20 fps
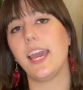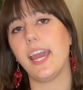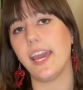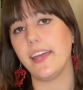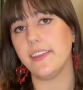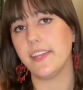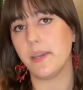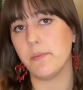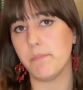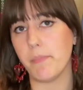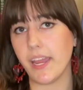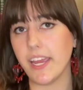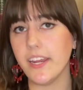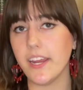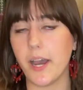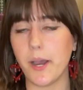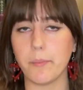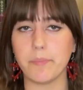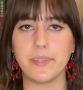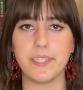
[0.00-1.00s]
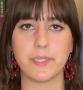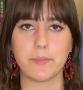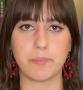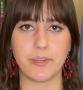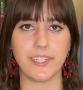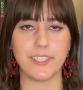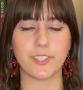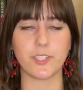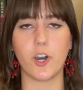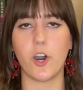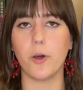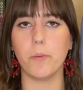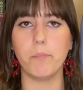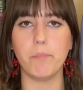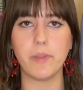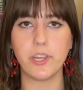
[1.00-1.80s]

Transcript: and they made up this place called